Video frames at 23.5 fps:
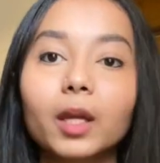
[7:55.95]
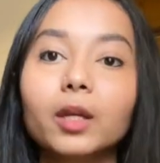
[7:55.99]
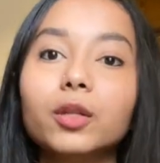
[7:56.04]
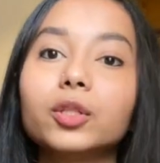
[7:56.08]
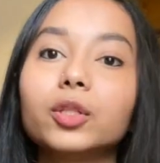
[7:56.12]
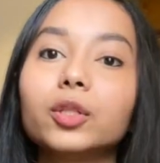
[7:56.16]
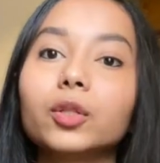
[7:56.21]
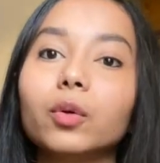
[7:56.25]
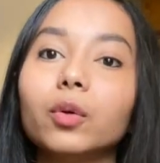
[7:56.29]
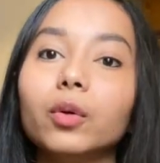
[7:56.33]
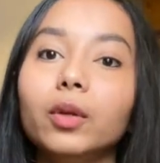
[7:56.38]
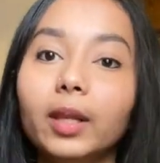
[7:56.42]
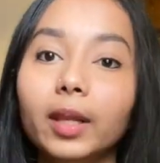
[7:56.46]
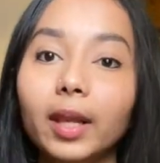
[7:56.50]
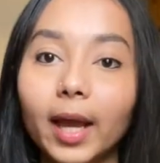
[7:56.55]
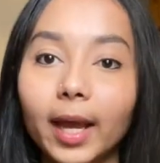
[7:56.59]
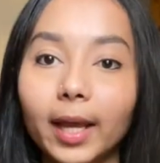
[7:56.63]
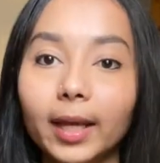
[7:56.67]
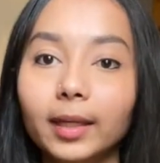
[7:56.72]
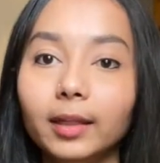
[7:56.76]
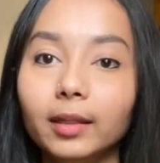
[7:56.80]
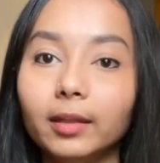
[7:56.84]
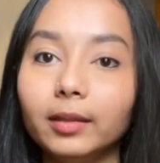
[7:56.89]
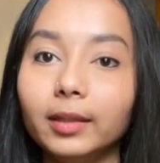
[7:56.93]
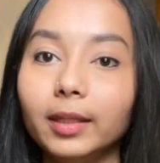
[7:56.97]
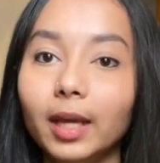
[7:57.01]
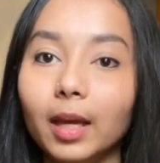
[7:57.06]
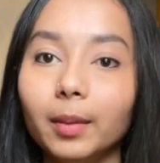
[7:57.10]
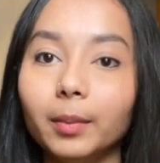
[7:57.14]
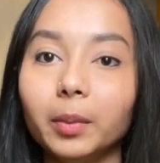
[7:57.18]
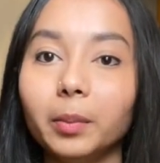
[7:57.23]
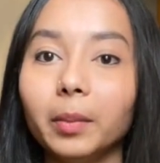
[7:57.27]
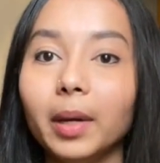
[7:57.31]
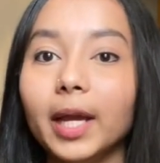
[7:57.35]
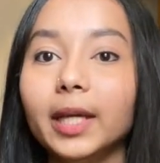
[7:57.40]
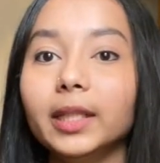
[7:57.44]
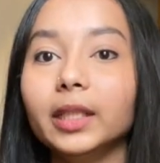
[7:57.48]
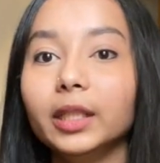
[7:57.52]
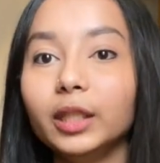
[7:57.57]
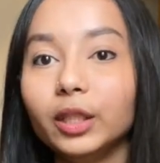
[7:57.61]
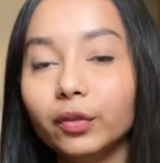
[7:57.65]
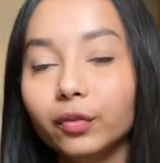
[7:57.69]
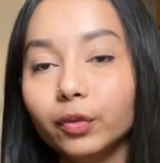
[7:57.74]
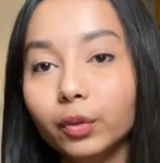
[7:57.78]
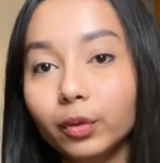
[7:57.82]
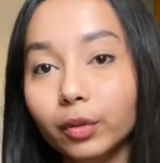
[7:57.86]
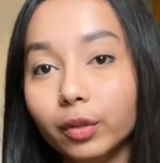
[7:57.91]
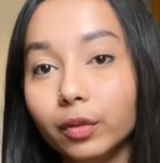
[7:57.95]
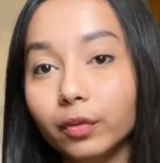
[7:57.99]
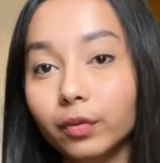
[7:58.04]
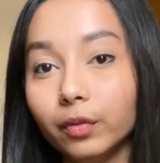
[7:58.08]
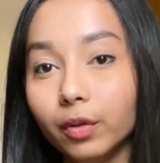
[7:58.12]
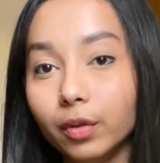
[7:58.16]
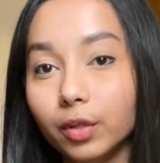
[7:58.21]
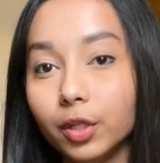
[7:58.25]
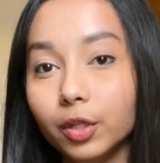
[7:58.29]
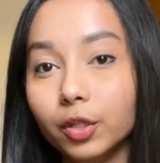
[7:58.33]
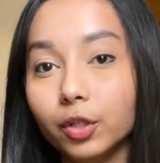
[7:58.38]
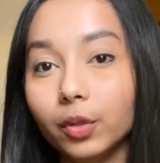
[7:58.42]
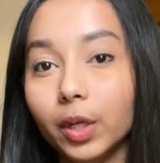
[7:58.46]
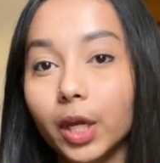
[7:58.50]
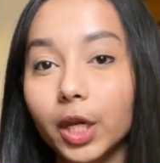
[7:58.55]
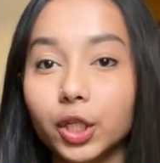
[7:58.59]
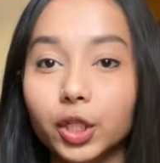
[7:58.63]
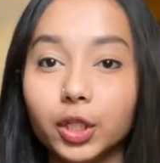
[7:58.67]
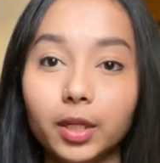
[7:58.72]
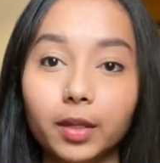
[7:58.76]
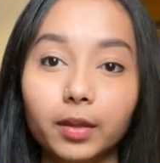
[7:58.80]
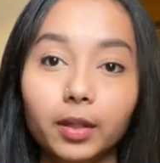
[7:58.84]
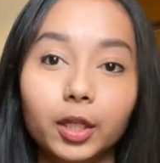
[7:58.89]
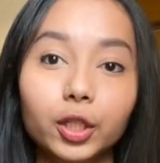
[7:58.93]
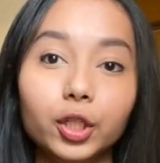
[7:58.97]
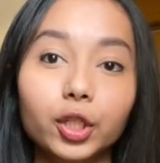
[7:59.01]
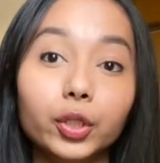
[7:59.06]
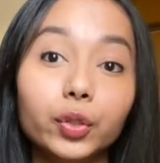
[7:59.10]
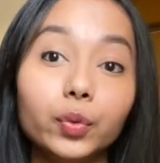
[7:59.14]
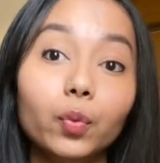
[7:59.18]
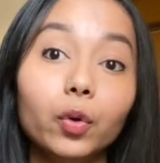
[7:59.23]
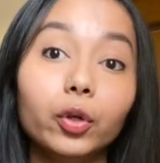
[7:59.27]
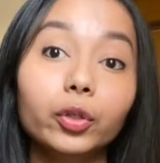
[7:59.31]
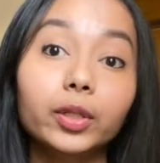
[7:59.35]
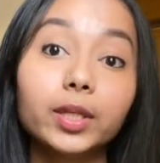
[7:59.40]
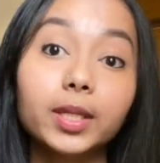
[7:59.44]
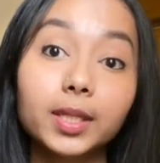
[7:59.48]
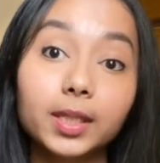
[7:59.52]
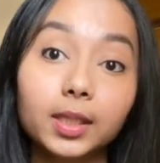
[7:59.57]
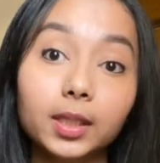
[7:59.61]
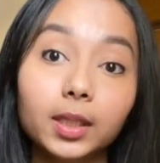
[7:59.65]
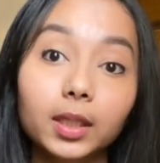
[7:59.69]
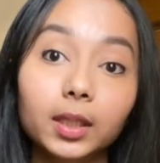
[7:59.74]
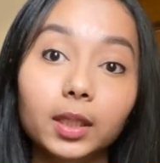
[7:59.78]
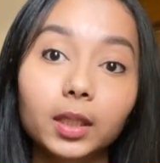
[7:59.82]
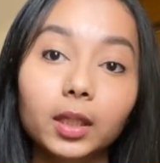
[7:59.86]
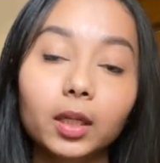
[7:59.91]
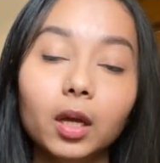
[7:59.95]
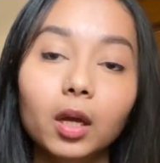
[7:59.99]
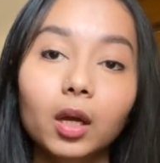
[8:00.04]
So like the MMI, they give you a different situation and they just want to see